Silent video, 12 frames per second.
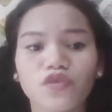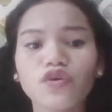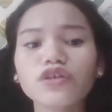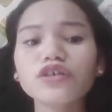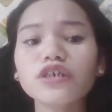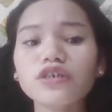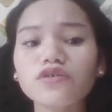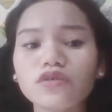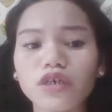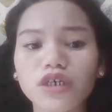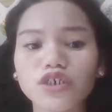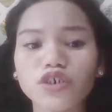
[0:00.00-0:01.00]
Twitter in
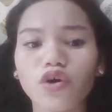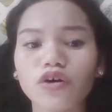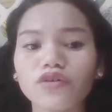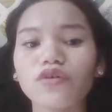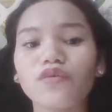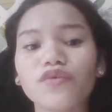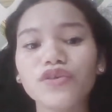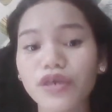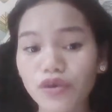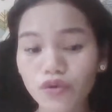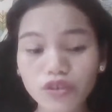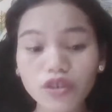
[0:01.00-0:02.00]
education, with the
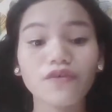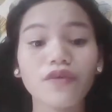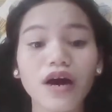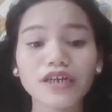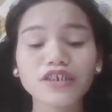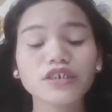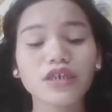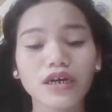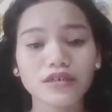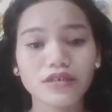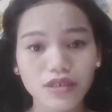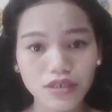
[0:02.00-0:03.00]
use of
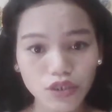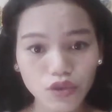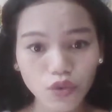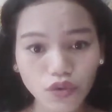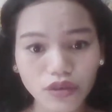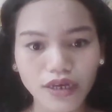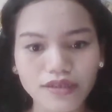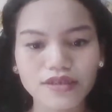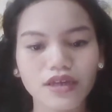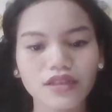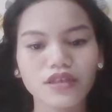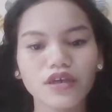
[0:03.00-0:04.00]
hashtags, the
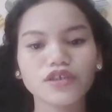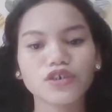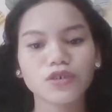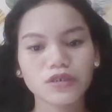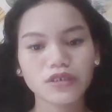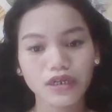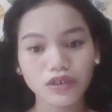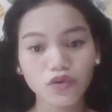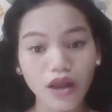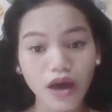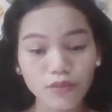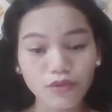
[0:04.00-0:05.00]
students and teachers can
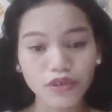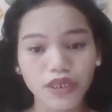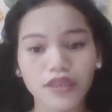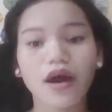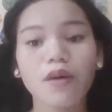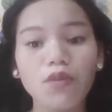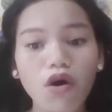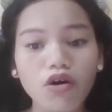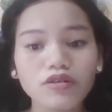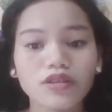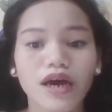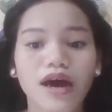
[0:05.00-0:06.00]
collaborate
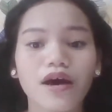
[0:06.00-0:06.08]
among